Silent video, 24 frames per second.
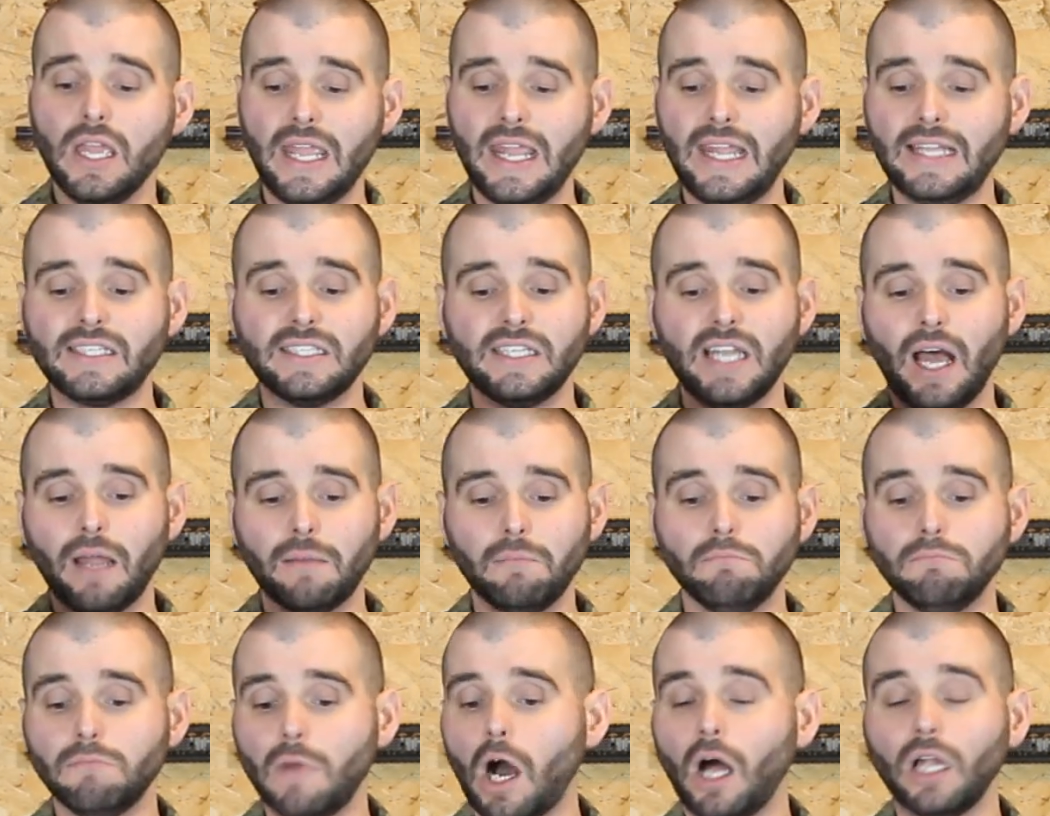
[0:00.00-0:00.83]
it's not
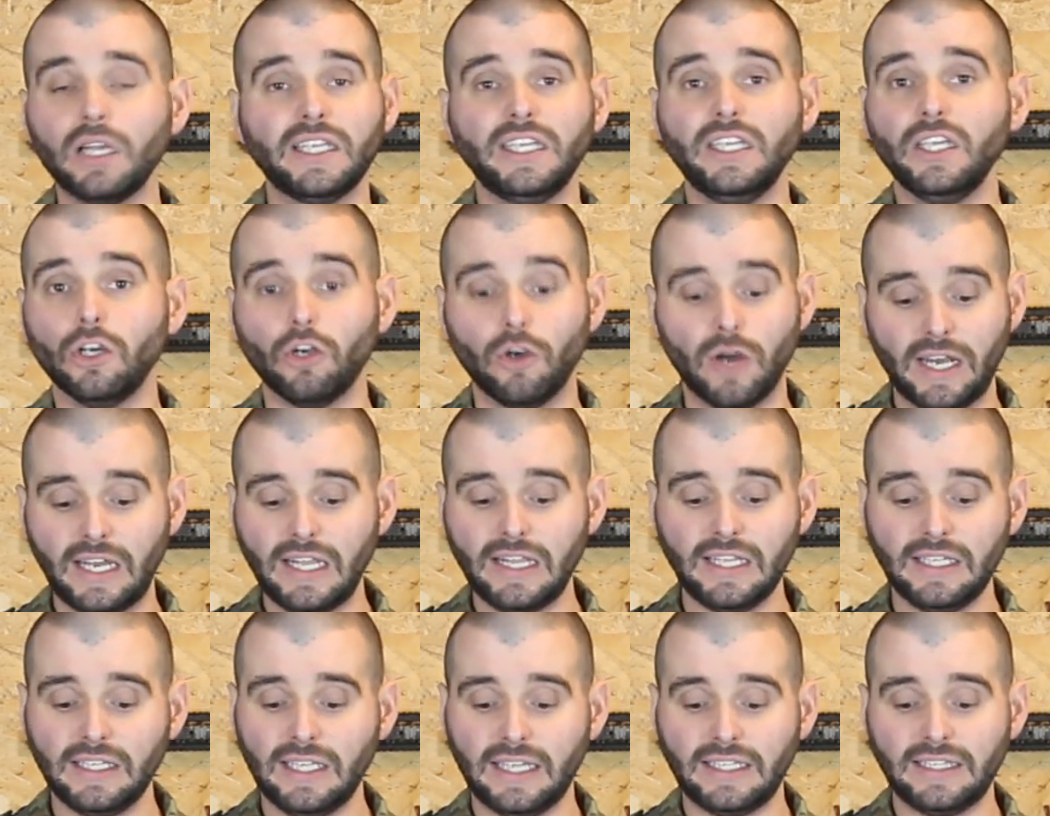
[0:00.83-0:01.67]
MOLLE or
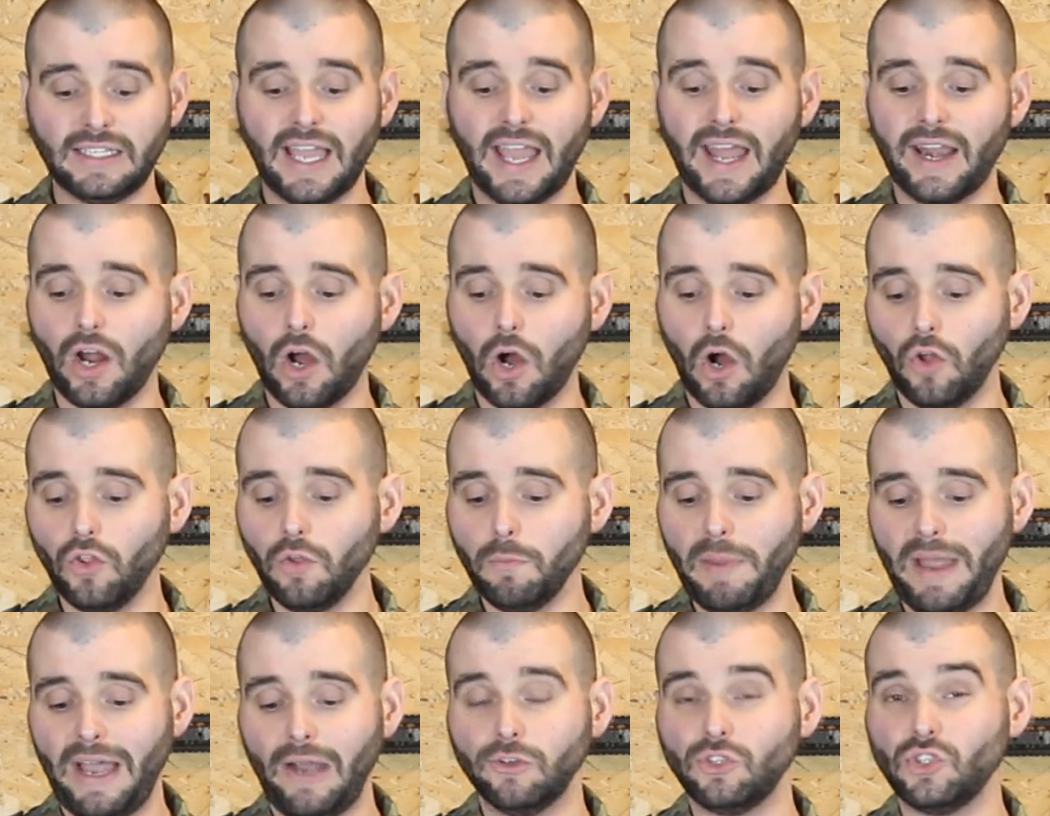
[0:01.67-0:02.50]
anything like that. All the
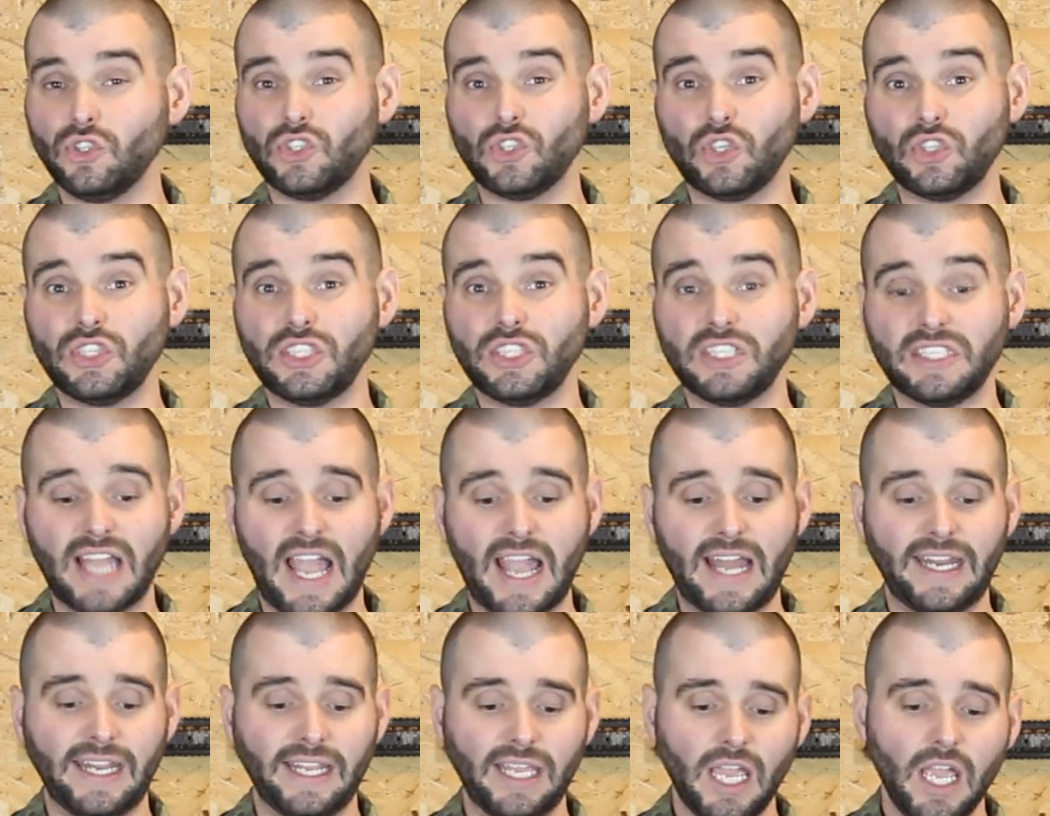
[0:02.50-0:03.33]
pouches are
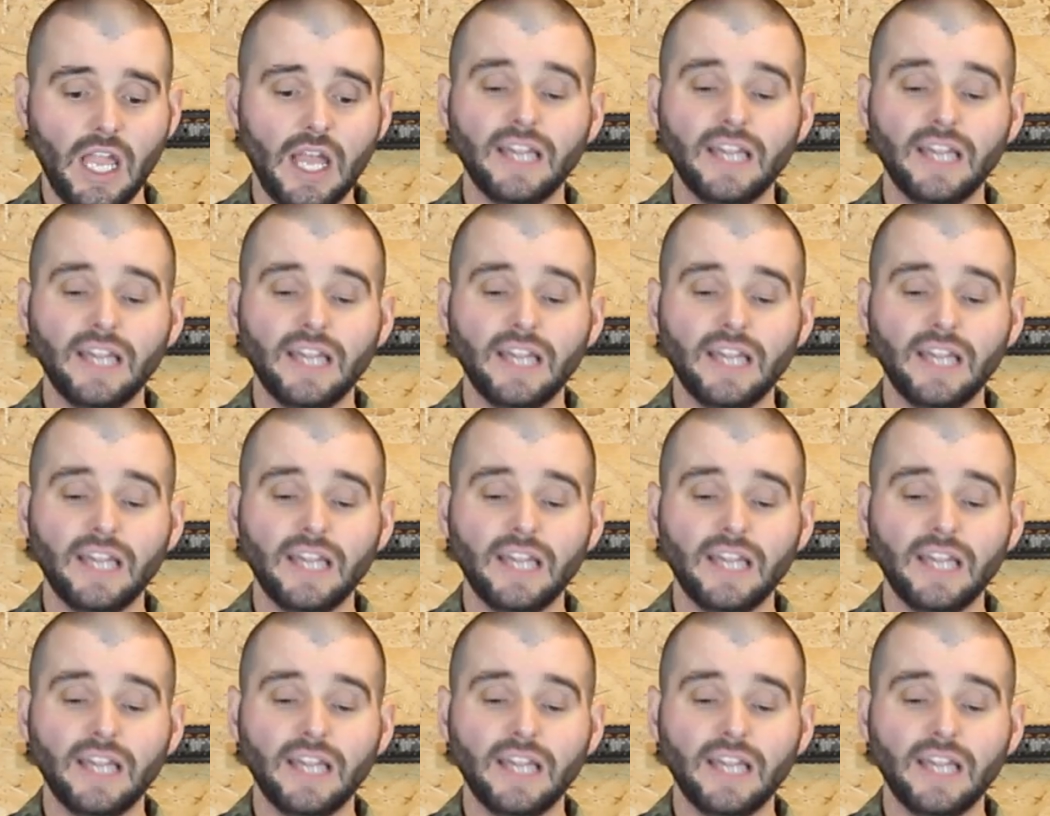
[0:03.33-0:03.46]
static.